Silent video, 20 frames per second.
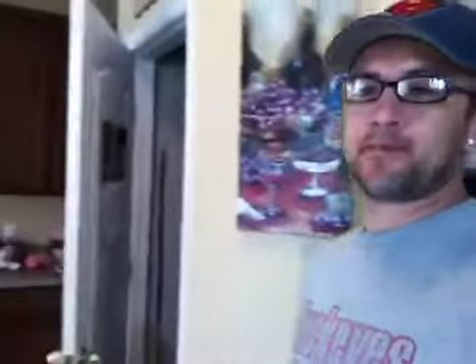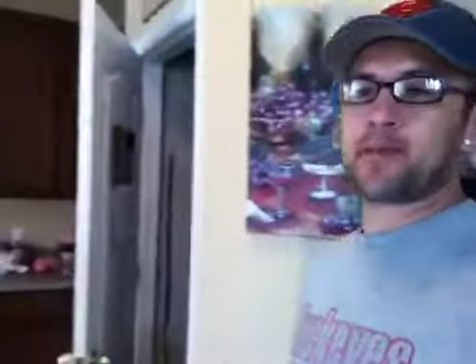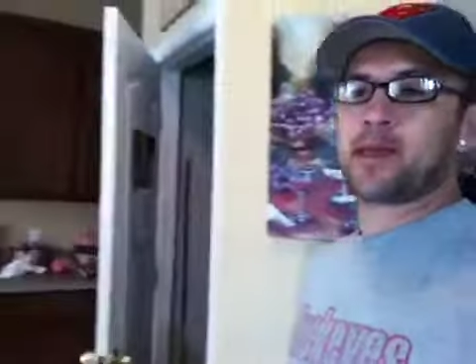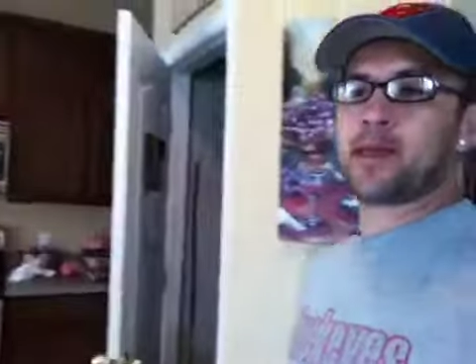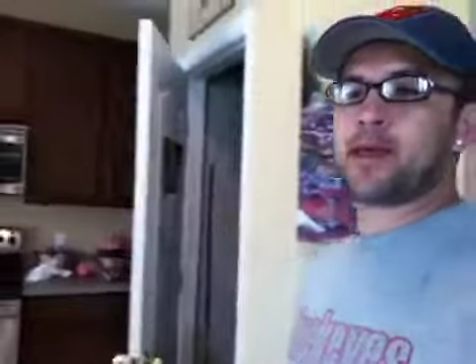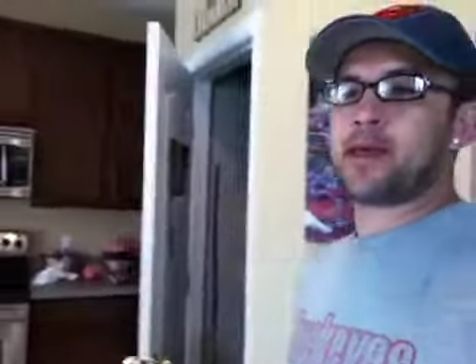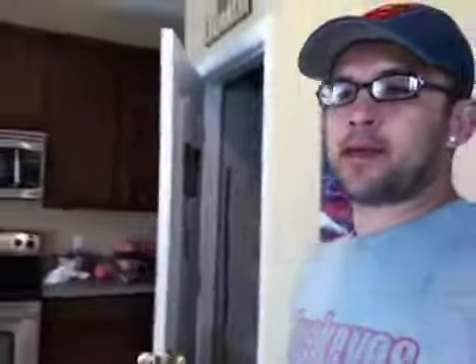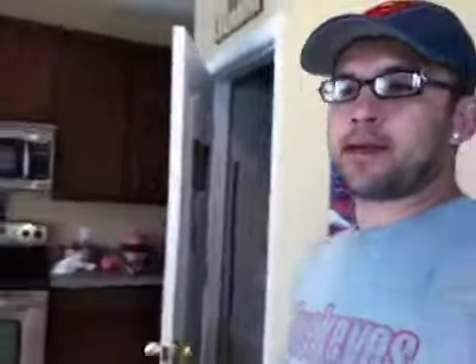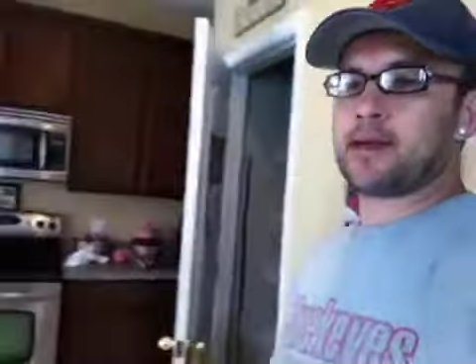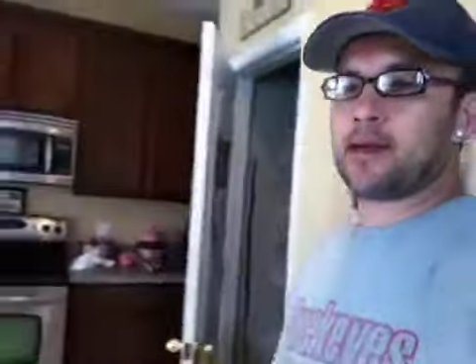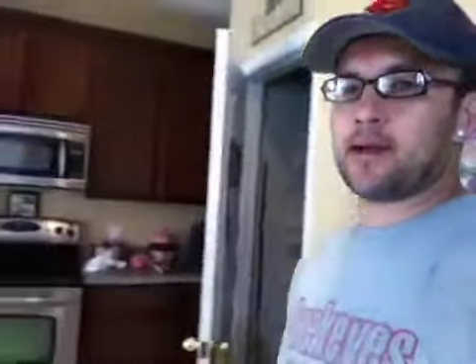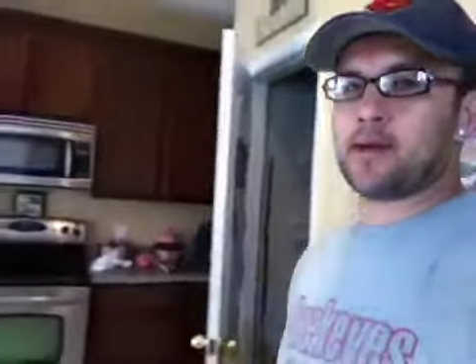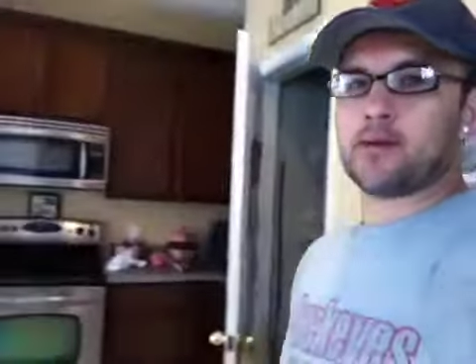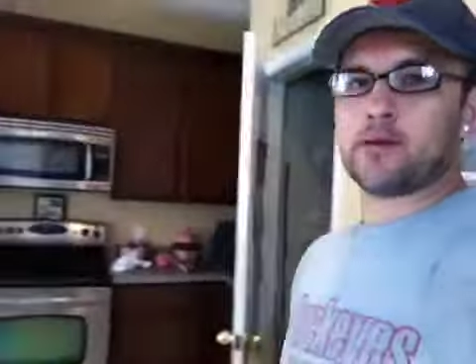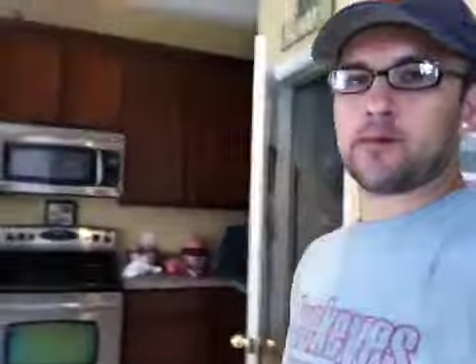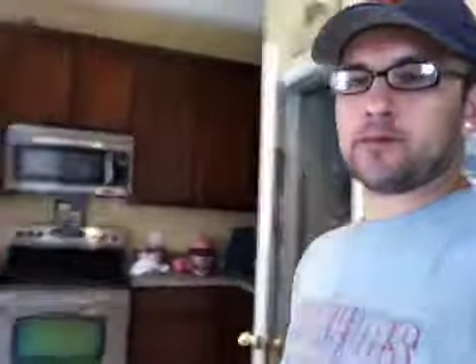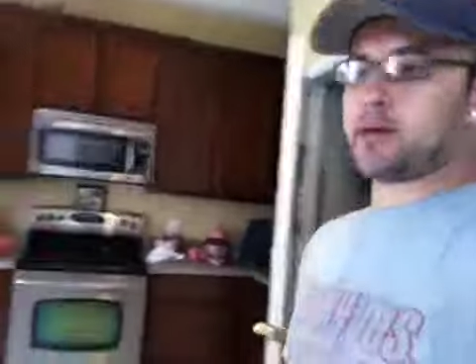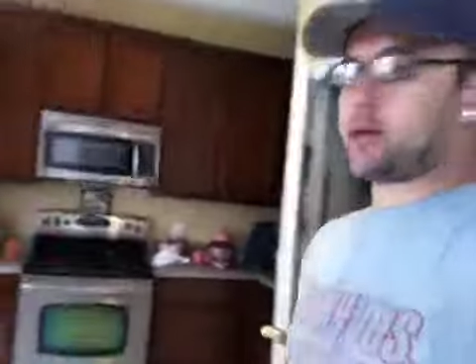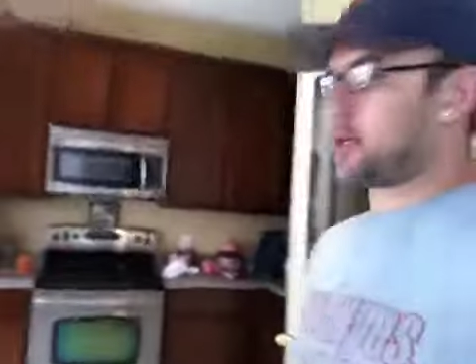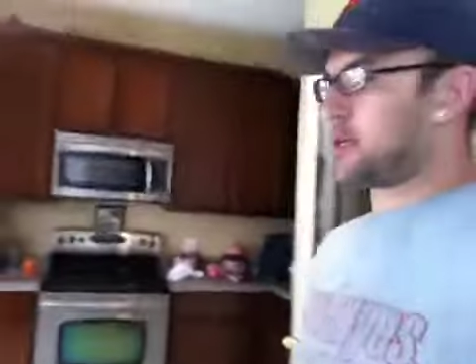hanging out in
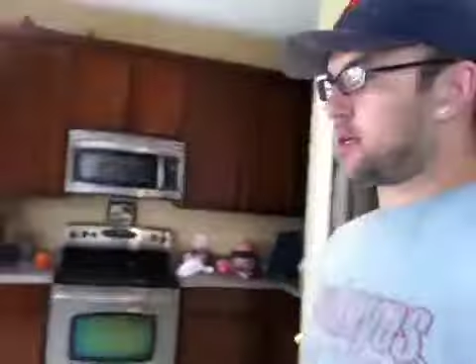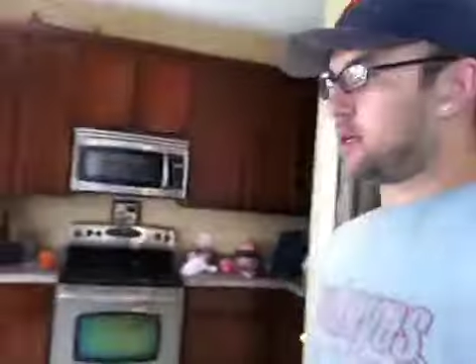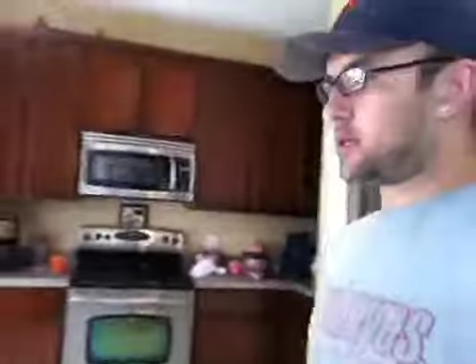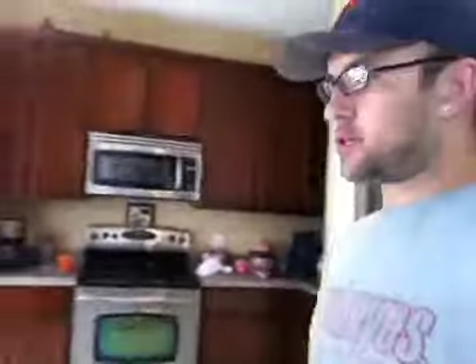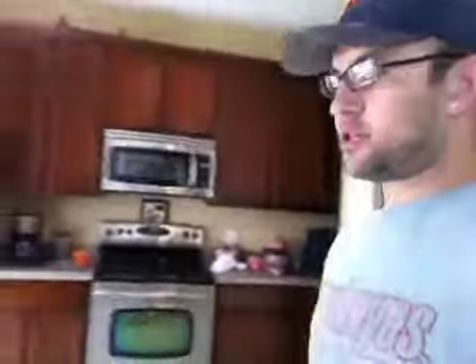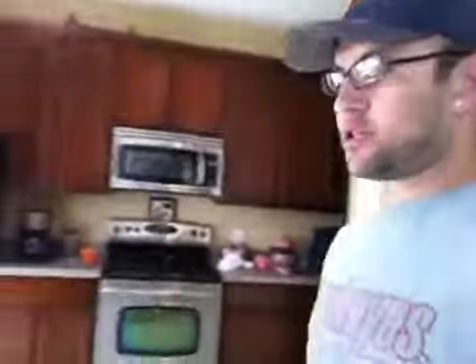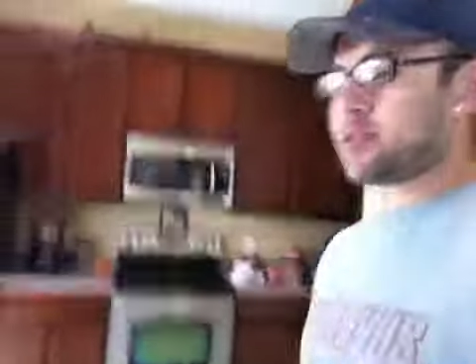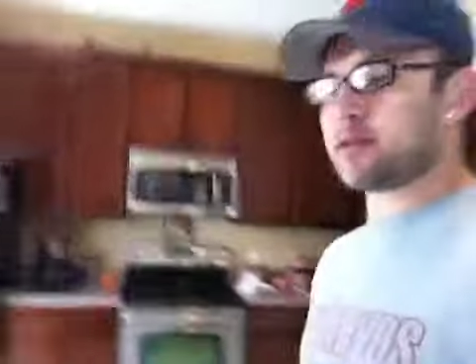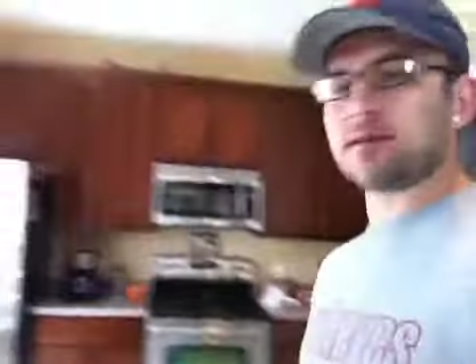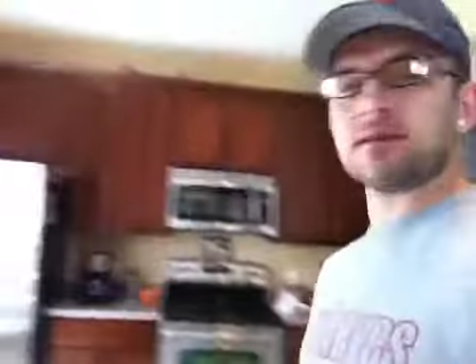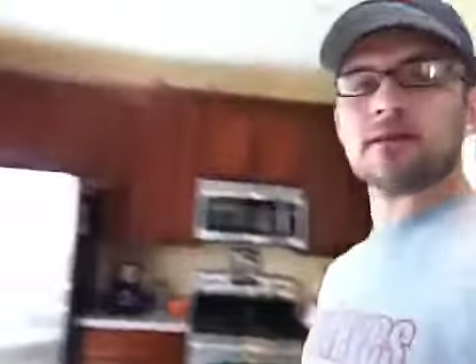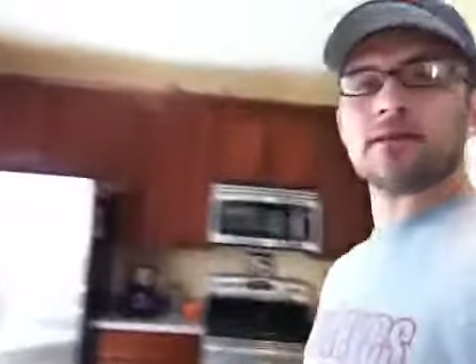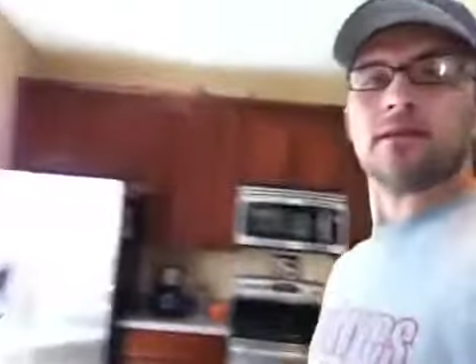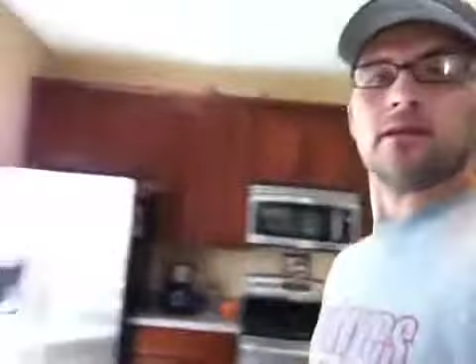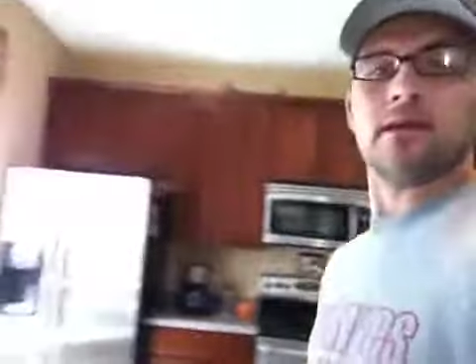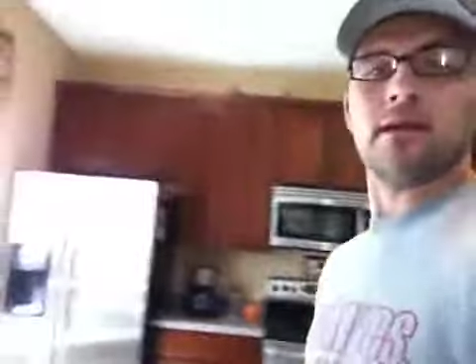my kitchen.